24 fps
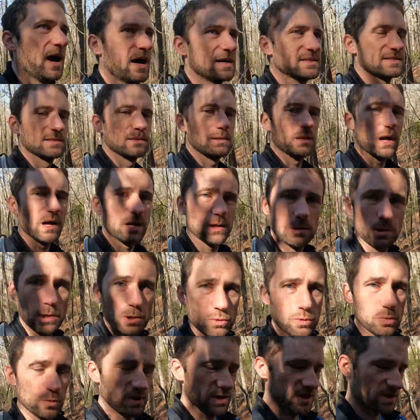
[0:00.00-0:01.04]
has a lot of
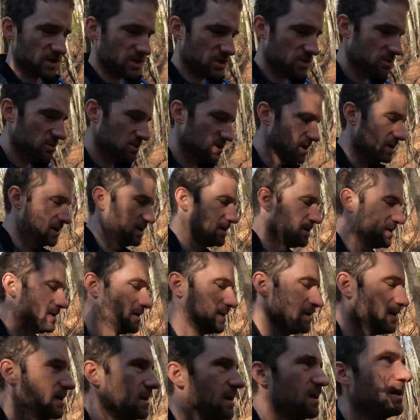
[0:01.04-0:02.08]
local history
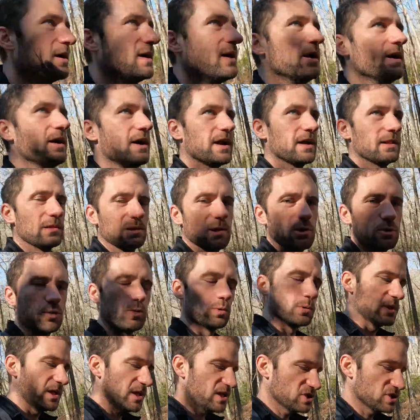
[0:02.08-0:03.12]
and
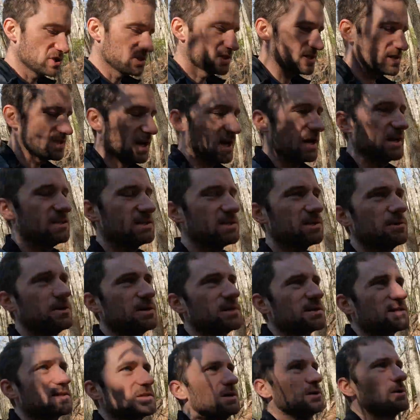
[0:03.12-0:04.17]
local legends tied to
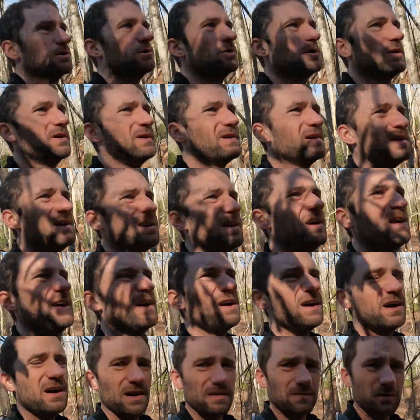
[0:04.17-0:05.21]
it, so
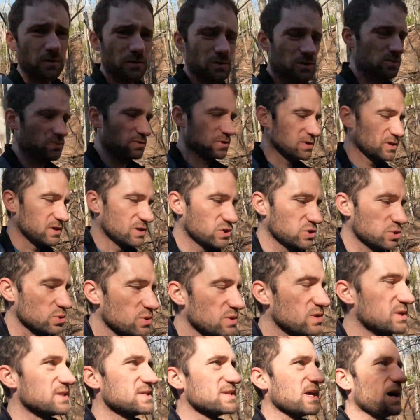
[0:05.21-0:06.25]
I've always really
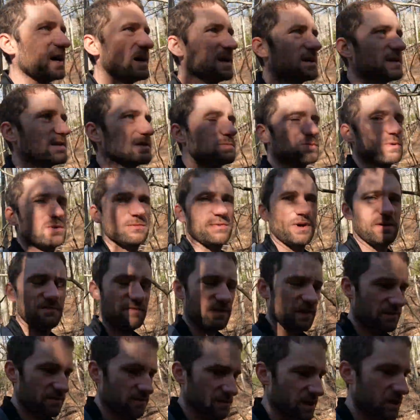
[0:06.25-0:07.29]
enjoyed this hike. It's one of my
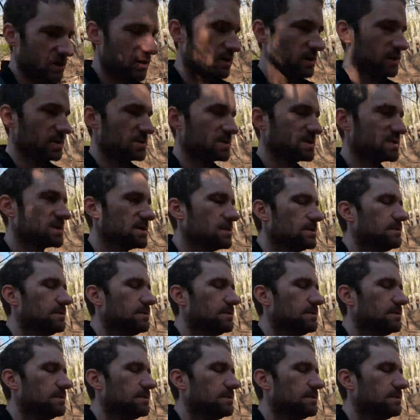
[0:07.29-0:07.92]
favorite areas.